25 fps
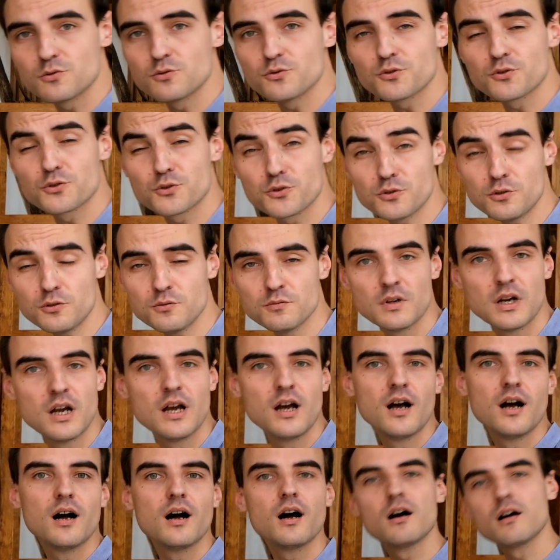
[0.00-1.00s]
Gusu,
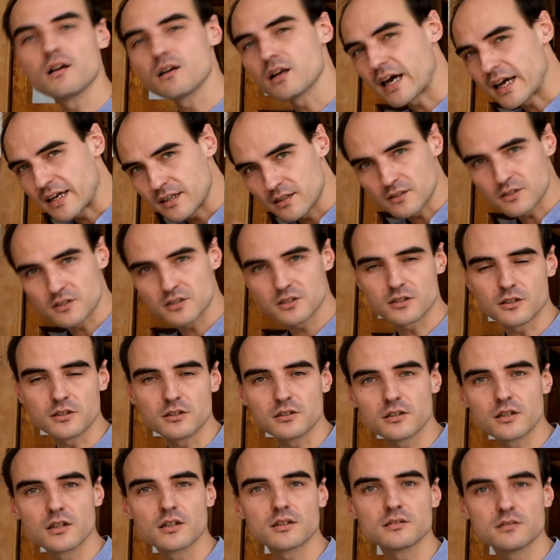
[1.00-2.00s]
like the
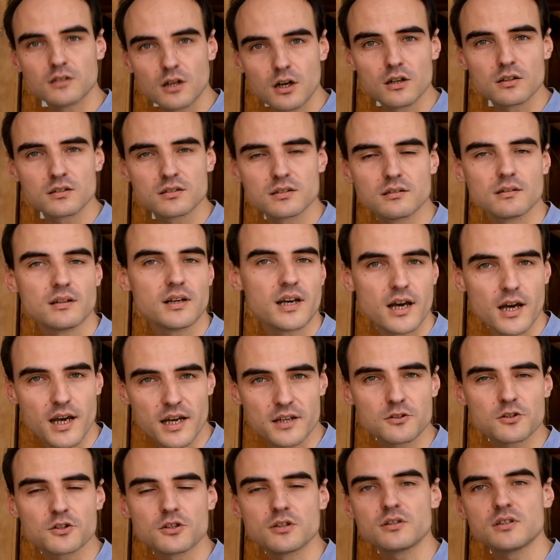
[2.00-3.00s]
standard old
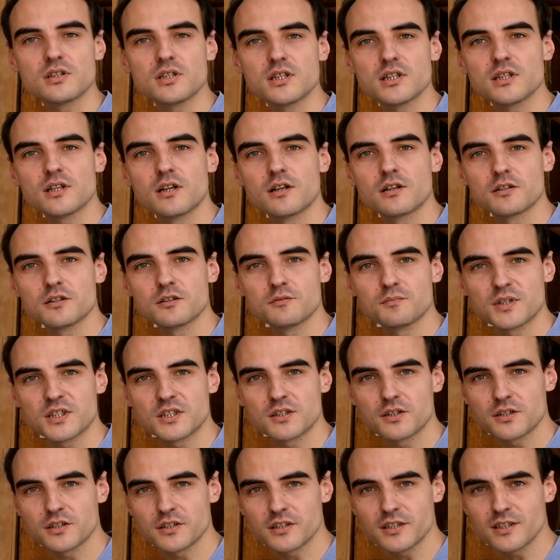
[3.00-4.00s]
ancient tea garden
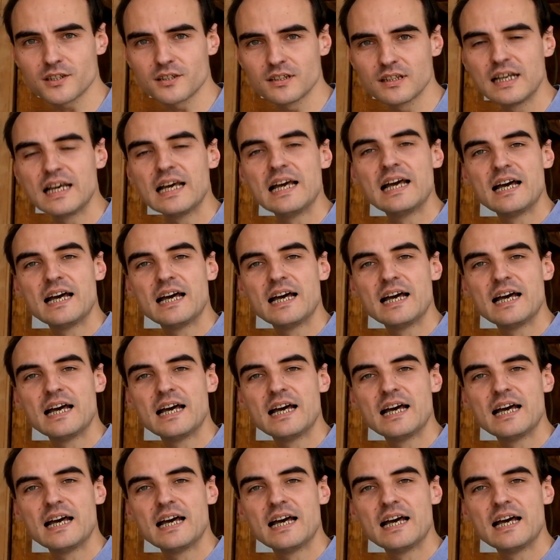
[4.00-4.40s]
material,